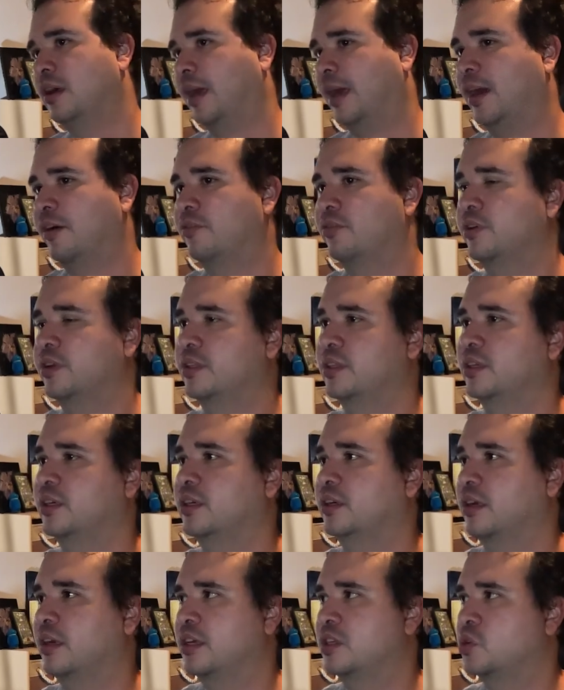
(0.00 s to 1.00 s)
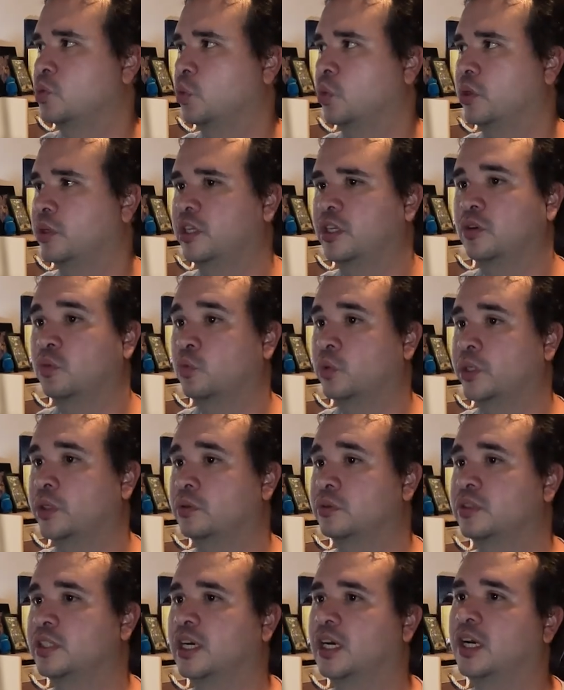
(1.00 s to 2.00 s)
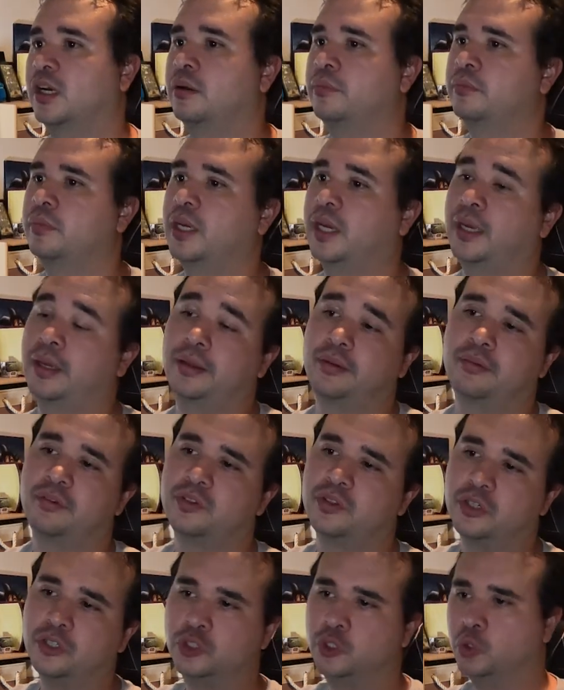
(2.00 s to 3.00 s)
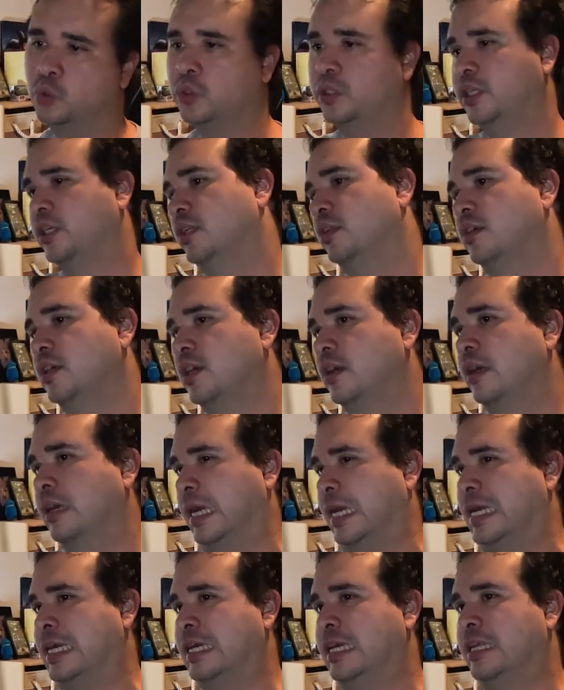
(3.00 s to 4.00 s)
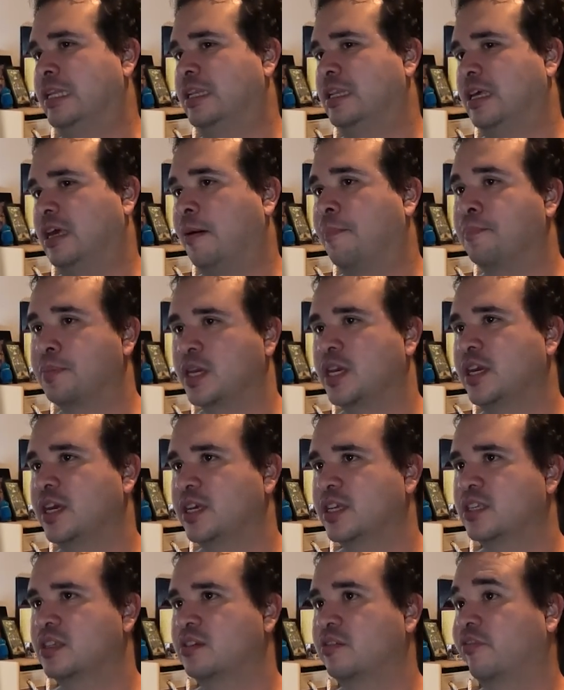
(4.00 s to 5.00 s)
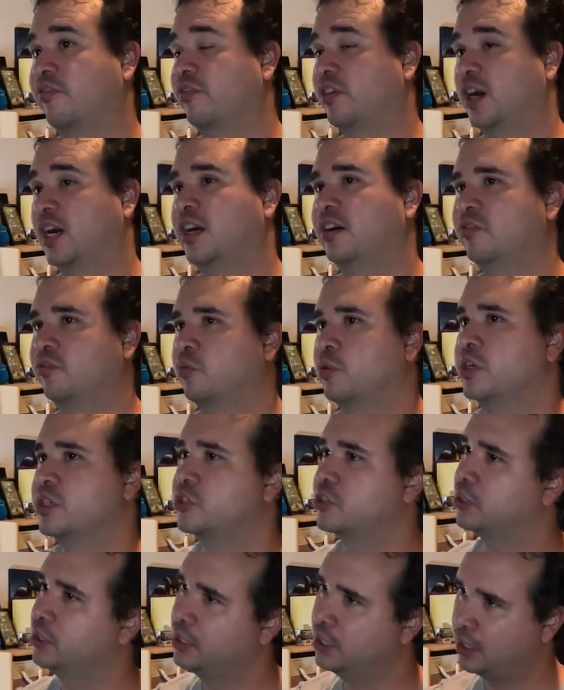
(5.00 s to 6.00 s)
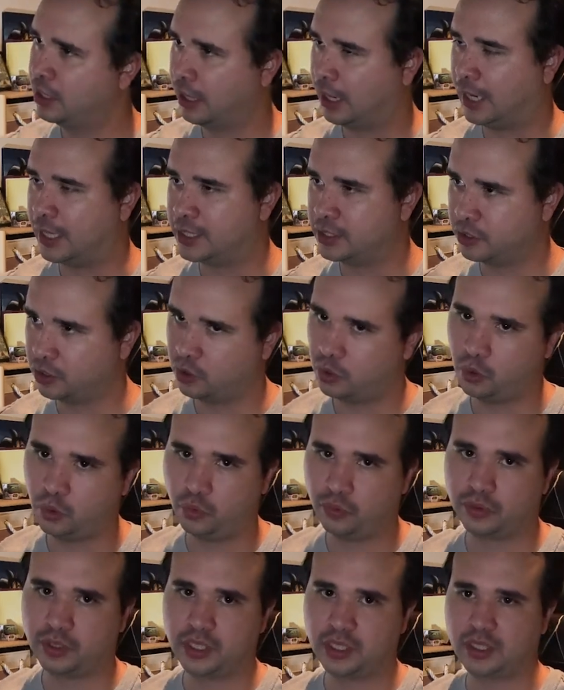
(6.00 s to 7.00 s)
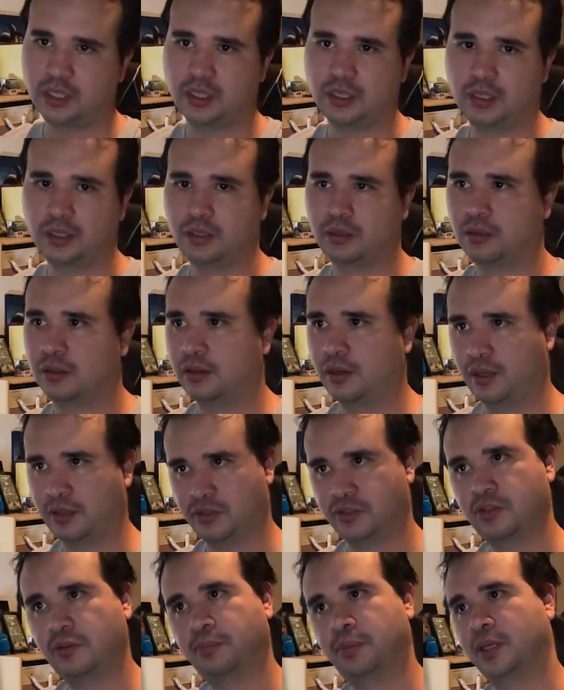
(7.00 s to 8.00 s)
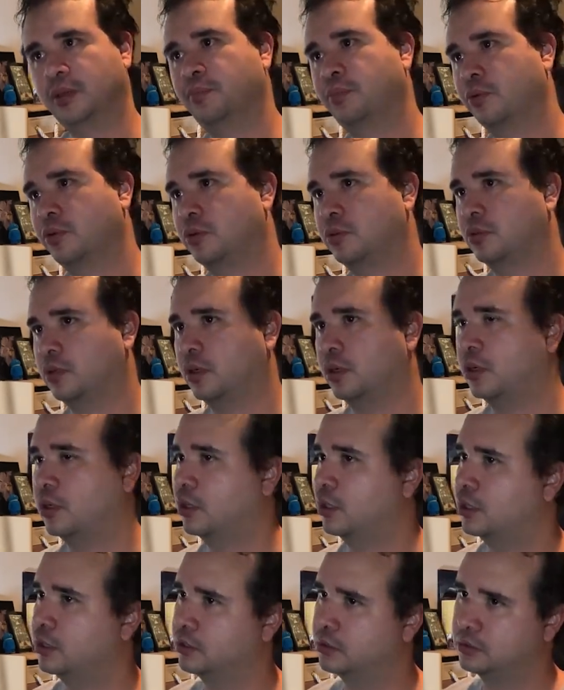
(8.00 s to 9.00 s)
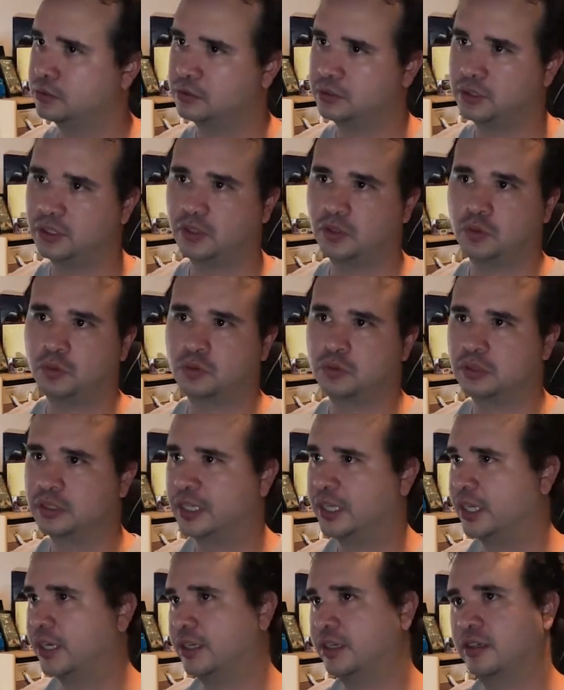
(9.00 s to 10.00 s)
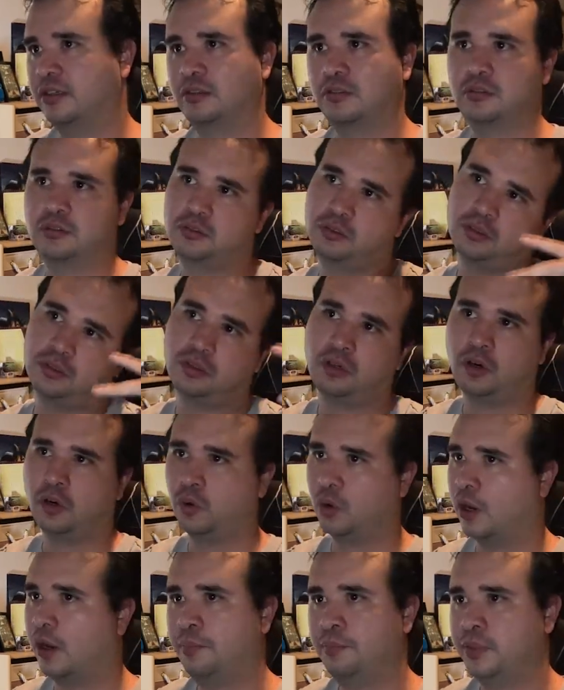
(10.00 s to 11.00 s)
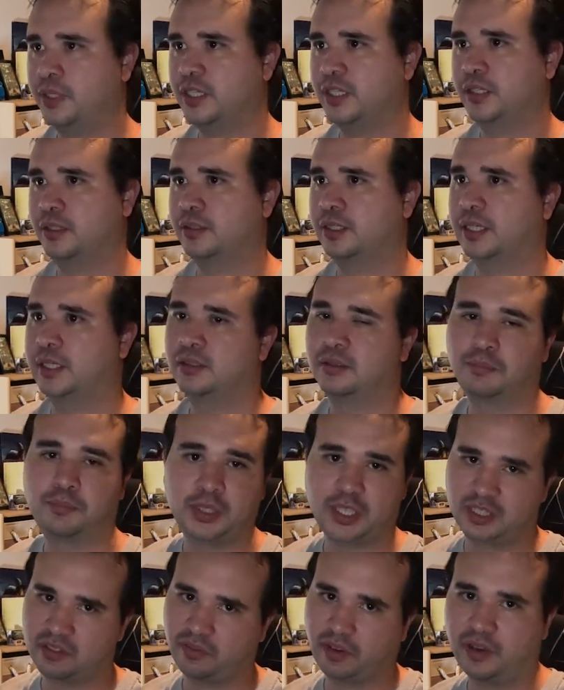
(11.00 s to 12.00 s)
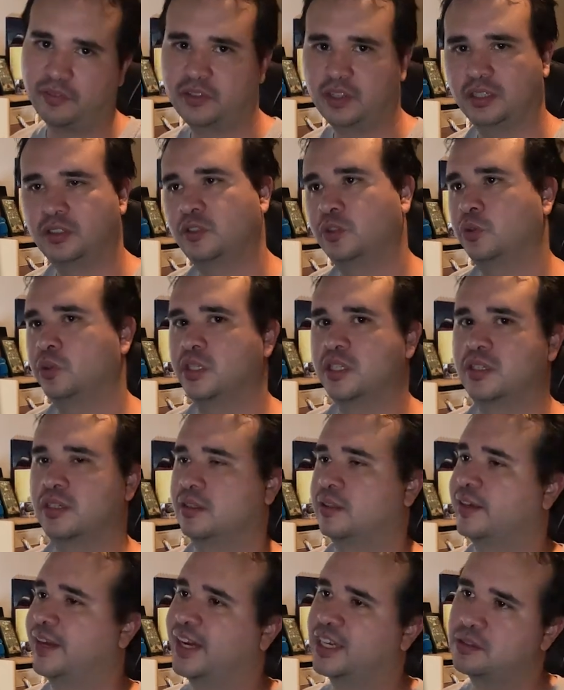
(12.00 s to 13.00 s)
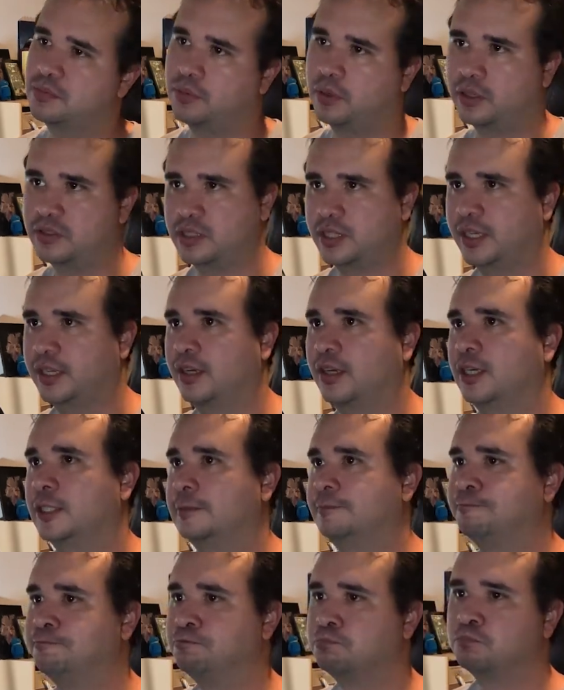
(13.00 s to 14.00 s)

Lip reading: everything is working real time, and they're doing it in a PS5, which I know the console people are, getting all uppity that the PS5 can do this and the Xbox cannot.